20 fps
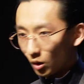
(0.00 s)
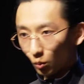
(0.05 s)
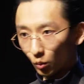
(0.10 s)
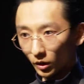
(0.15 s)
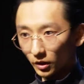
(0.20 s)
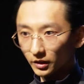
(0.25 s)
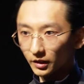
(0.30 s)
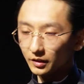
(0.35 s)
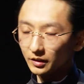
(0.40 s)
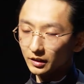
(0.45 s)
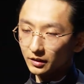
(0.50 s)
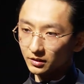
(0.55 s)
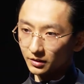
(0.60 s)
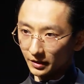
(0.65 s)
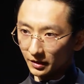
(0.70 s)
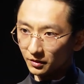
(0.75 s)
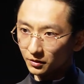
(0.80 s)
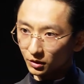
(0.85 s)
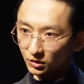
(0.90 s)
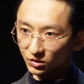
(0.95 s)
we're going to need to
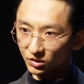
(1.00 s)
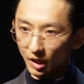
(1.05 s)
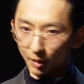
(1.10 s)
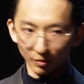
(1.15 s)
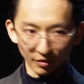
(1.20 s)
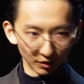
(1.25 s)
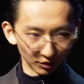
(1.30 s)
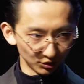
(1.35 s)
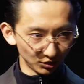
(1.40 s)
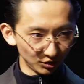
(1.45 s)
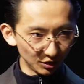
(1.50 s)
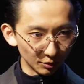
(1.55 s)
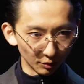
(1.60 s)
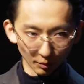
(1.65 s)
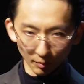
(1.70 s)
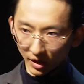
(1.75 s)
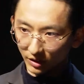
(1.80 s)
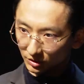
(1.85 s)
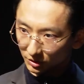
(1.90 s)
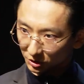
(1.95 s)
intercept their
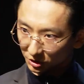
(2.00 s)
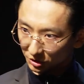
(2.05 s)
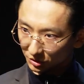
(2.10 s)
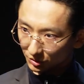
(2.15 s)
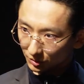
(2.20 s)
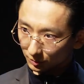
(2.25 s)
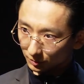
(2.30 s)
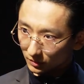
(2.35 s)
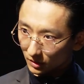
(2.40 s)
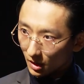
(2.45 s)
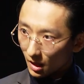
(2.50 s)
secret messages.